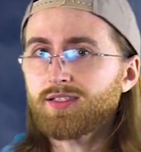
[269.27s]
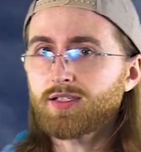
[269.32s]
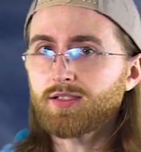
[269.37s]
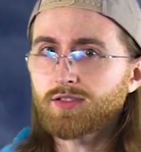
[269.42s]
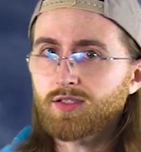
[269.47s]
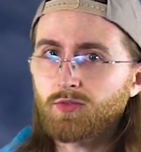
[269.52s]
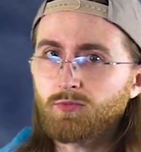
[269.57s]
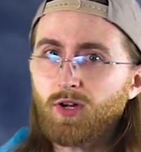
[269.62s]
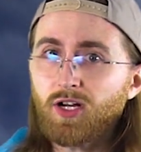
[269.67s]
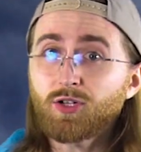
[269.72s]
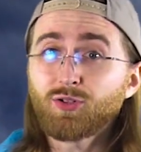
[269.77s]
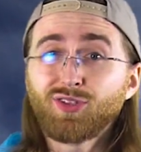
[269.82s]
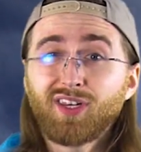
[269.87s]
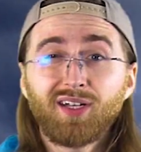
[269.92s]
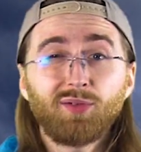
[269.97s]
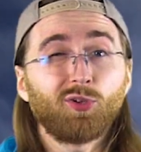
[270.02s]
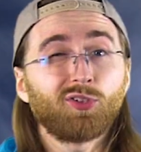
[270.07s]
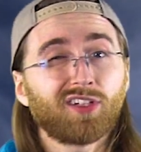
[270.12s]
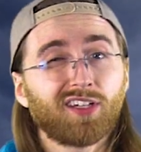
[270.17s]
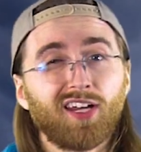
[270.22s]
since the record
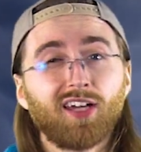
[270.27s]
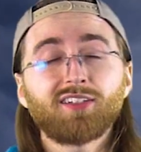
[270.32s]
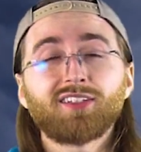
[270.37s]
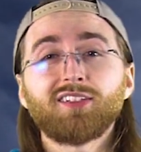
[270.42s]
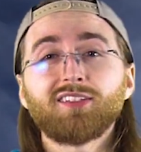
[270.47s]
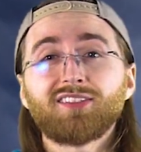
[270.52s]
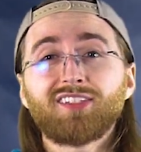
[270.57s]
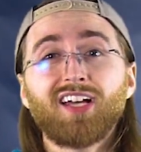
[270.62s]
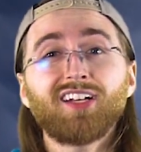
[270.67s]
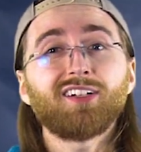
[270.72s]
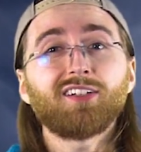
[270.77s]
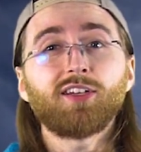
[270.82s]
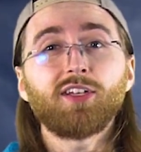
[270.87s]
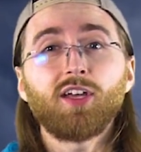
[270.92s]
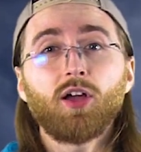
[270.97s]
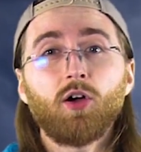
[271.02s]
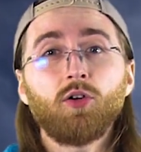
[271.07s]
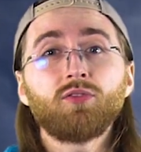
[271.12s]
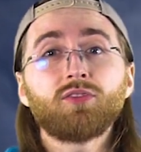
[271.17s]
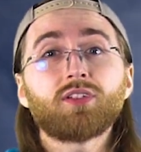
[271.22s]
label
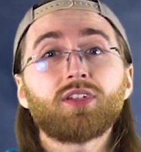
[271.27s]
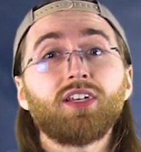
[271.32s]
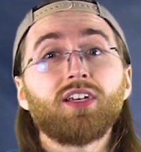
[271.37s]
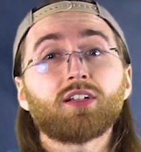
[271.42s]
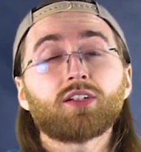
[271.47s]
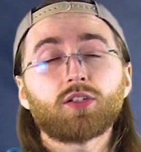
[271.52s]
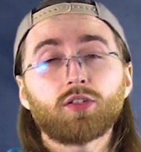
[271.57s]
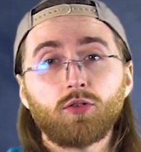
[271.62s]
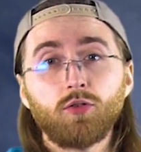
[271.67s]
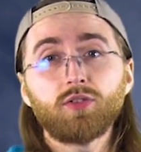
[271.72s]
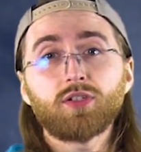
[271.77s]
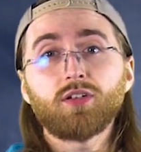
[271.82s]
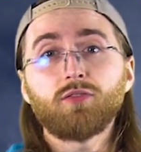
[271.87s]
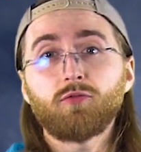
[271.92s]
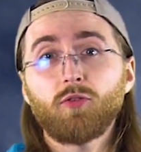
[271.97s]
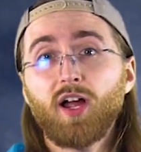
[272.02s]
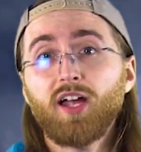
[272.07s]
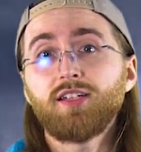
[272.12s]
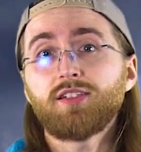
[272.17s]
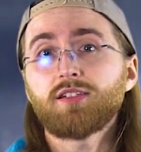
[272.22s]
technically owns the exclusive
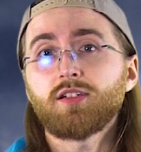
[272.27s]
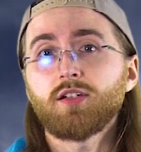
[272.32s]
rights